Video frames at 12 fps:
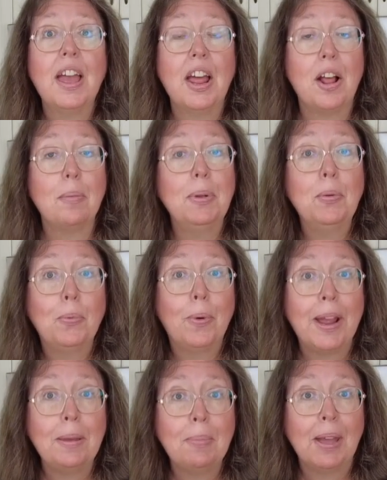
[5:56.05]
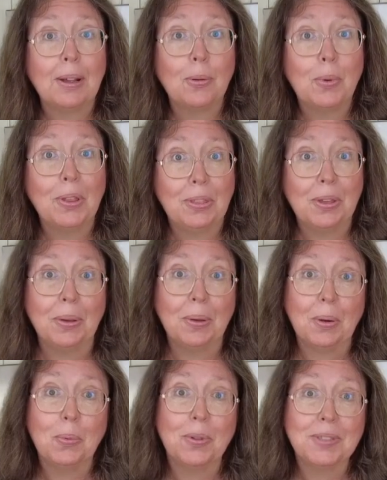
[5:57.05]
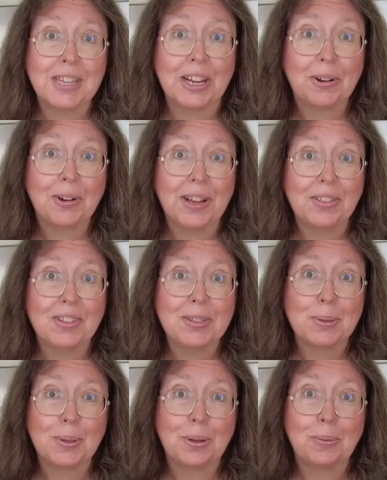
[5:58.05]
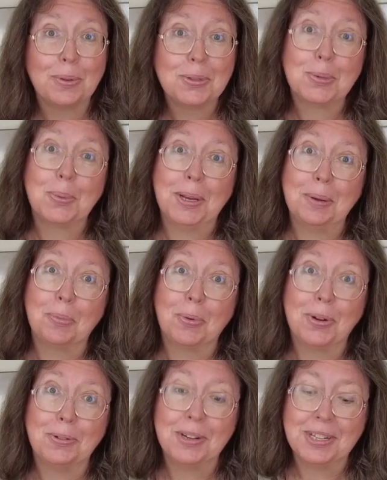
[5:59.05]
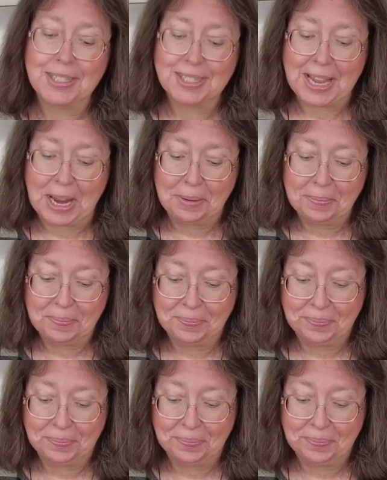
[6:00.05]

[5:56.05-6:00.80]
and I'll be right back with you, and we'll decorate this with a real sweet embroidery design.